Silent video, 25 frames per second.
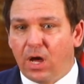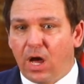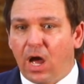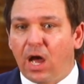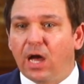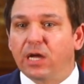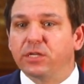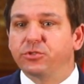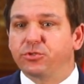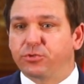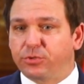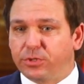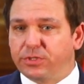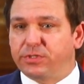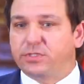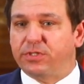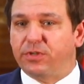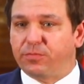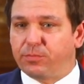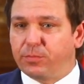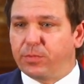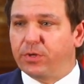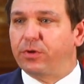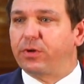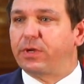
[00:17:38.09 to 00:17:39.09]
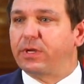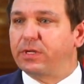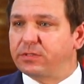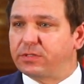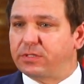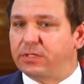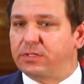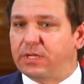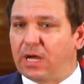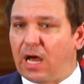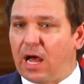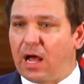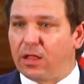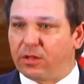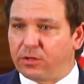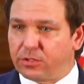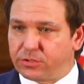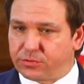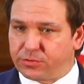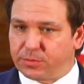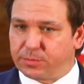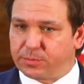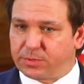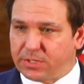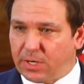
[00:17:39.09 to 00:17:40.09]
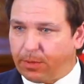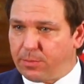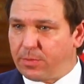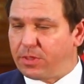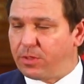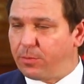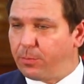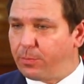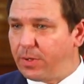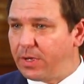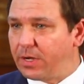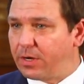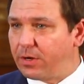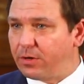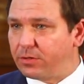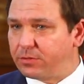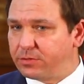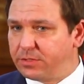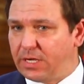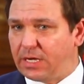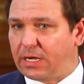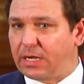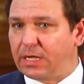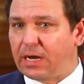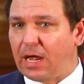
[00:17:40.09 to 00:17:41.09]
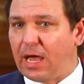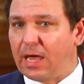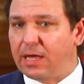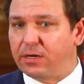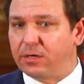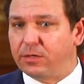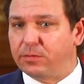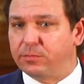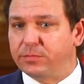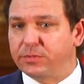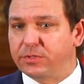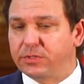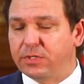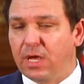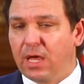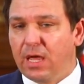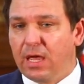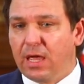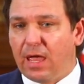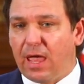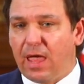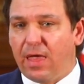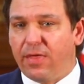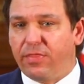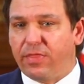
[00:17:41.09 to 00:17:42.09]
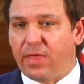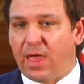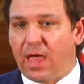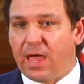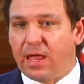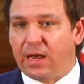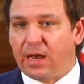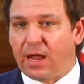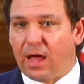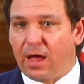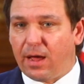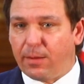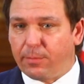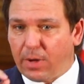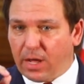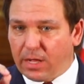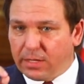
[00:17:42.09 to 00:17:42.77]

hundreds of millions of dollars from some of the bigger ticket items and then um,